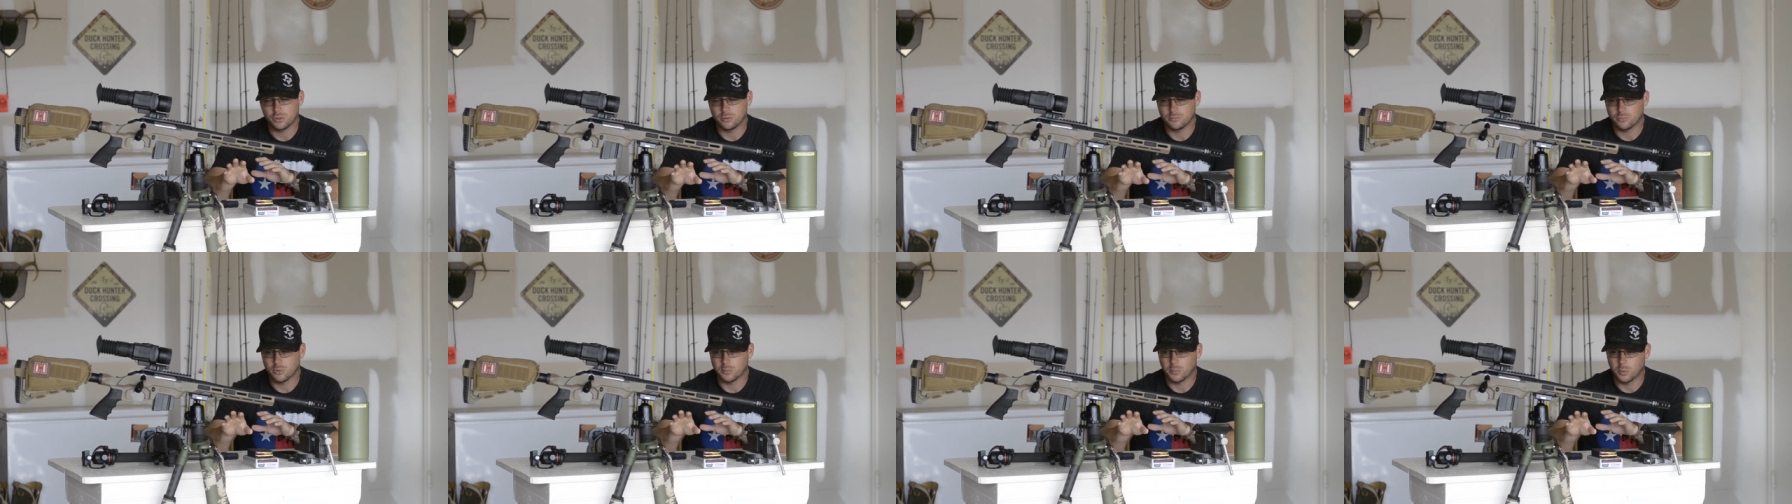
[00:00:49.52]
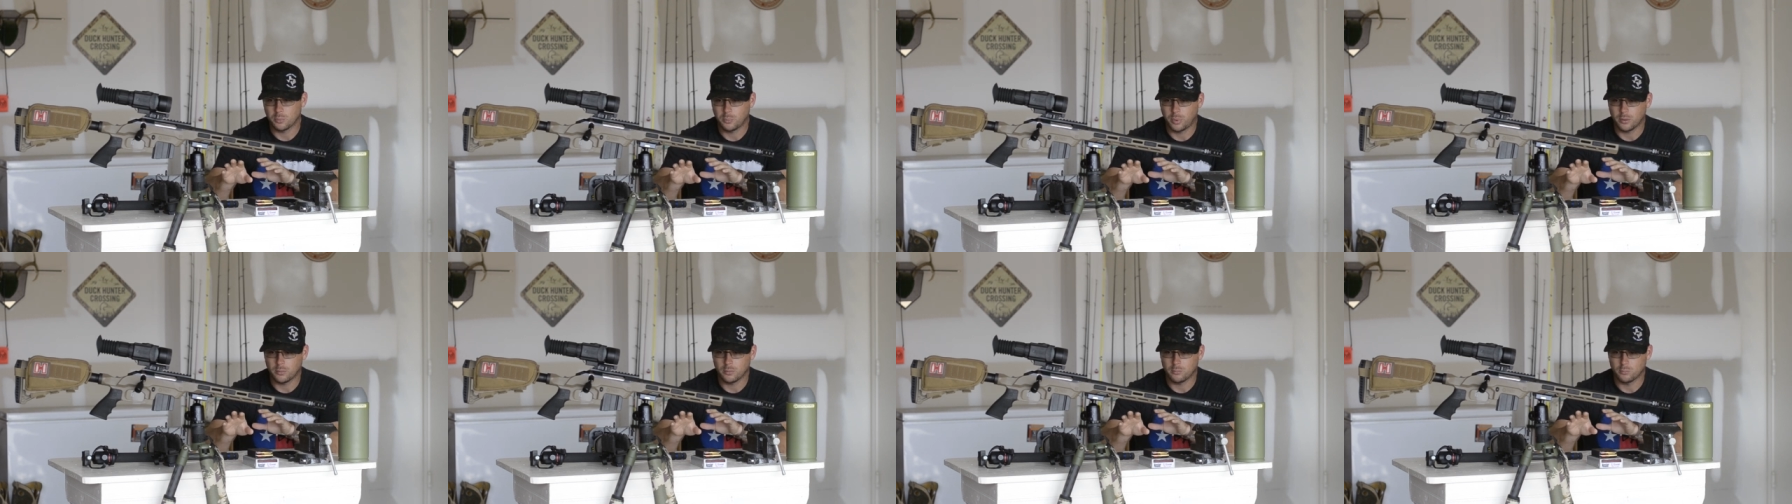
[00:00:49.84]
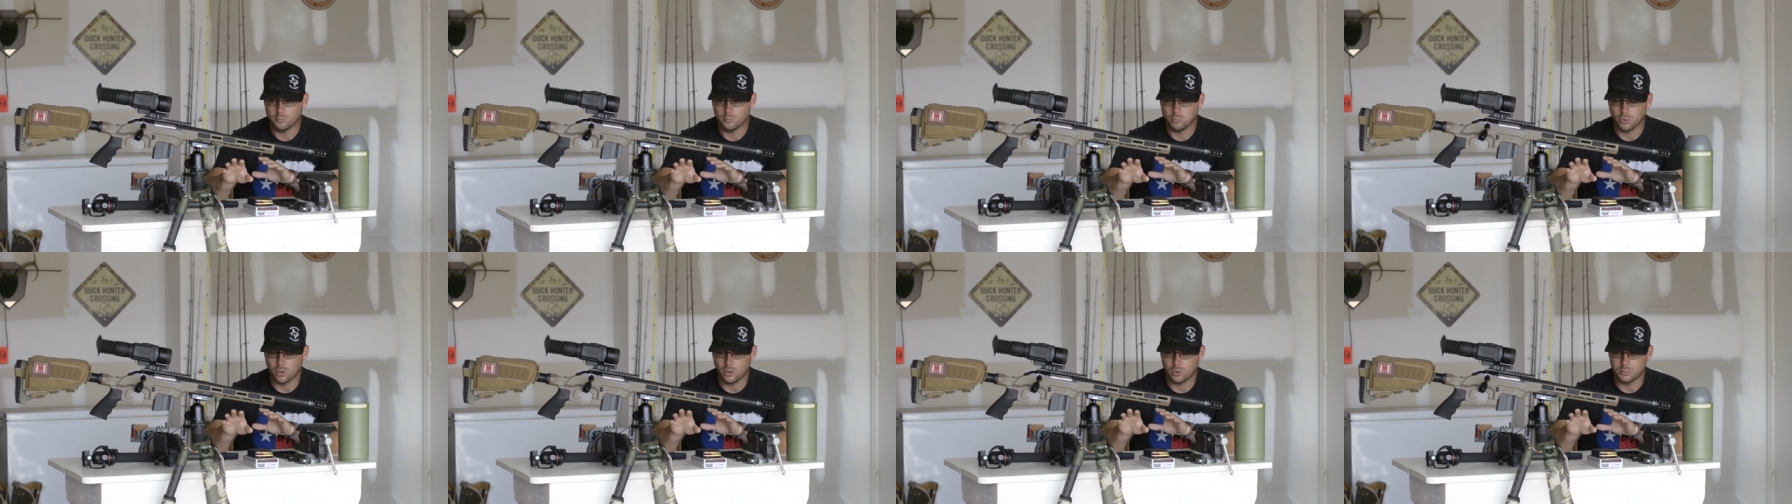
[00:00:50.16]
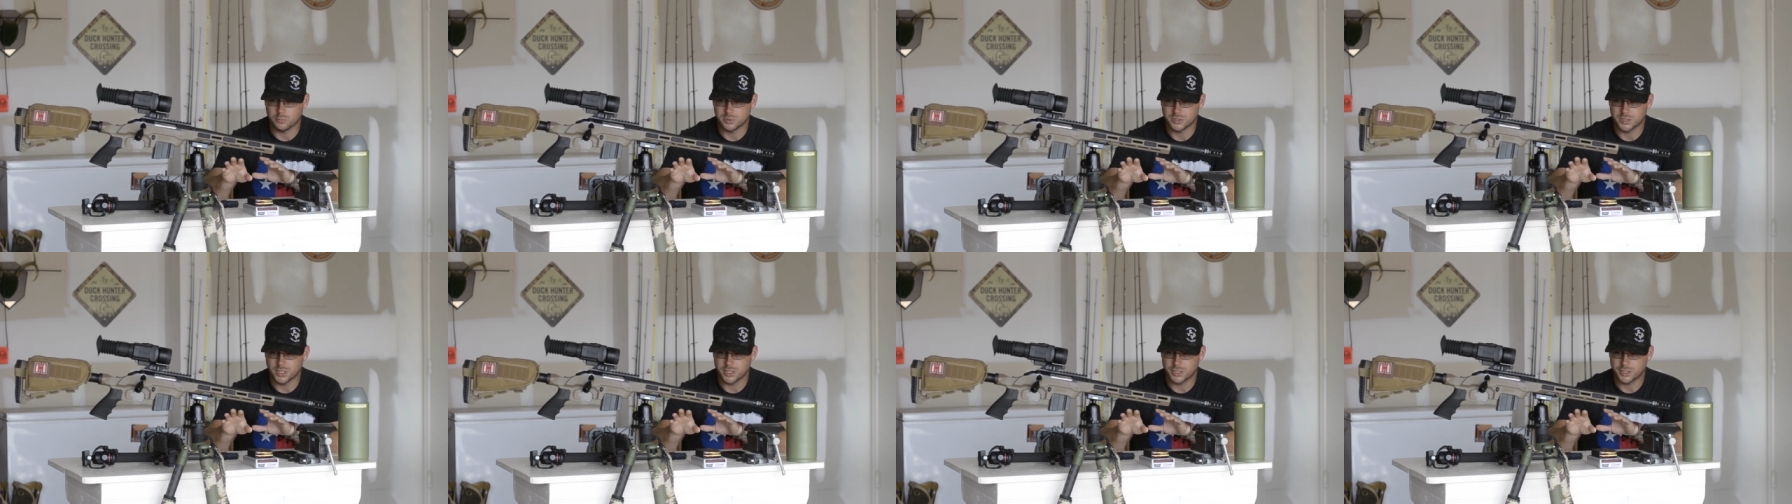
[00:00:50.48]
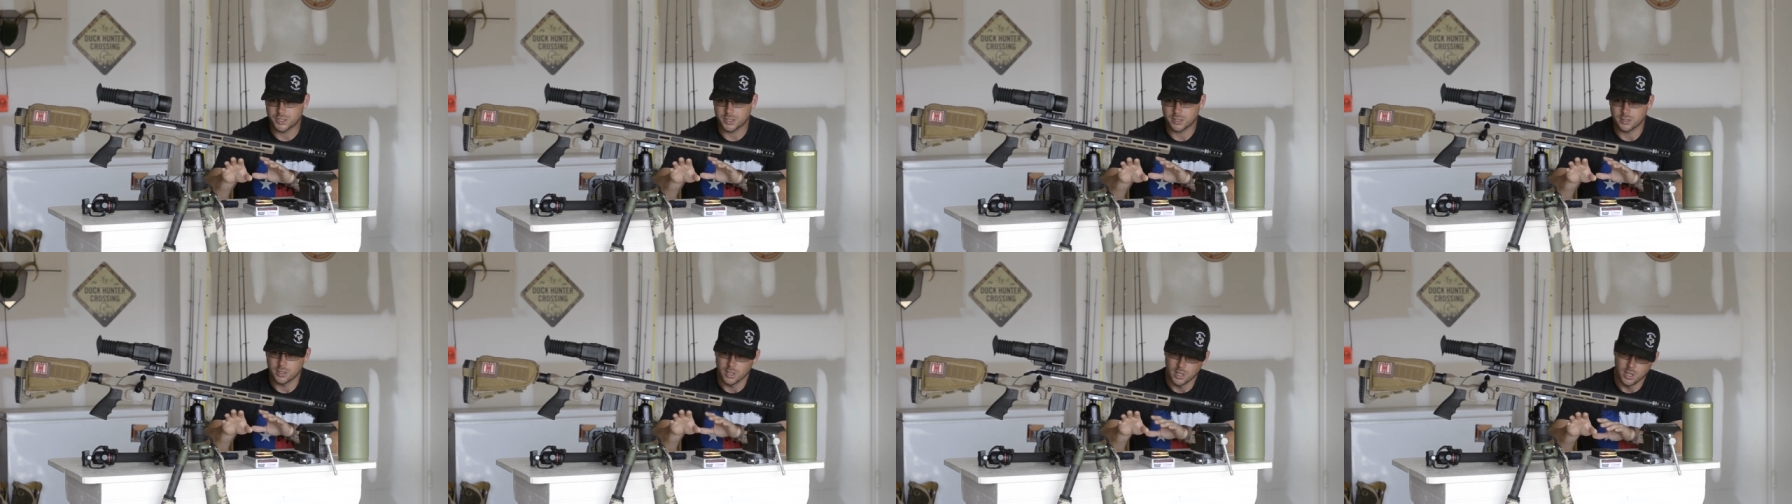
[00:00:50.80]
if I'm shooting from a
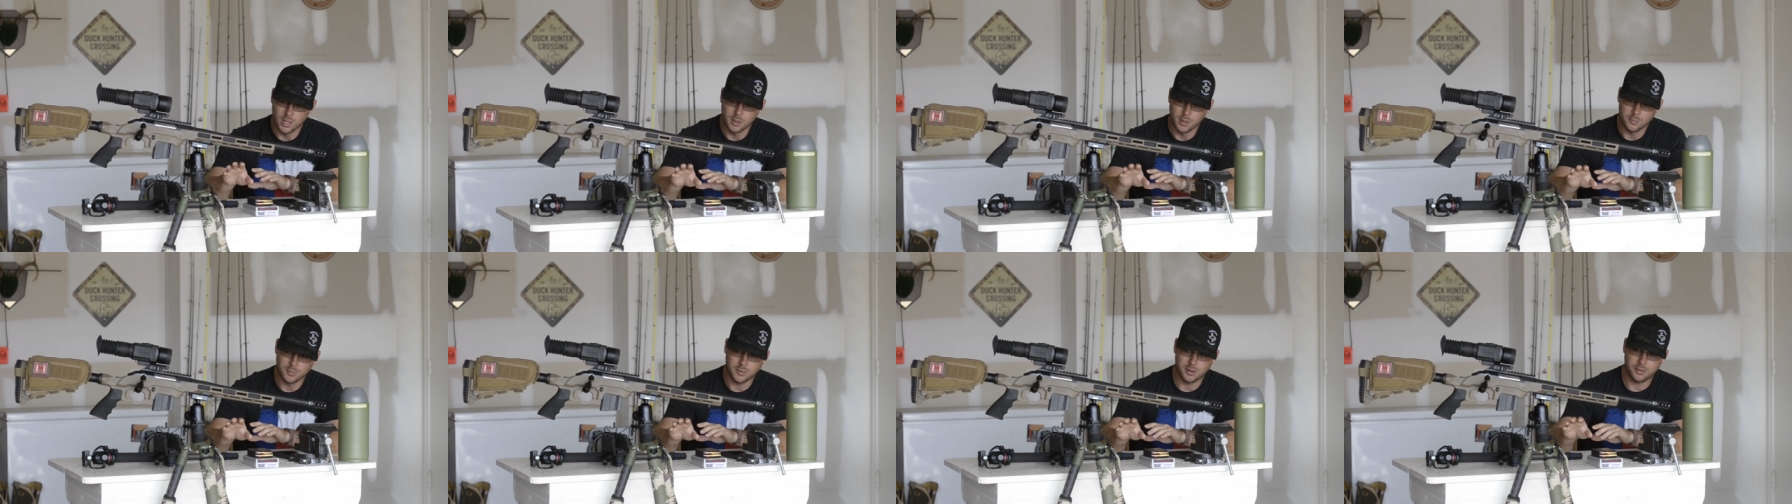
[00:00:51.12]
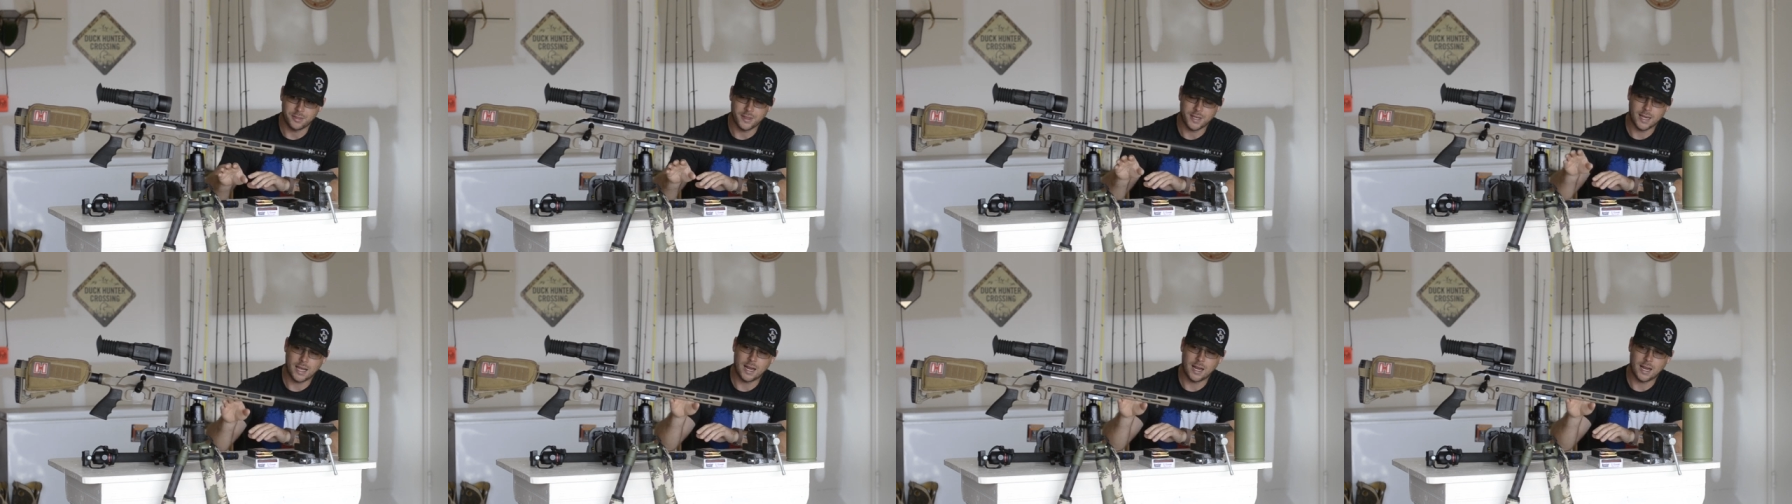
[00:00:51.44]
prone position.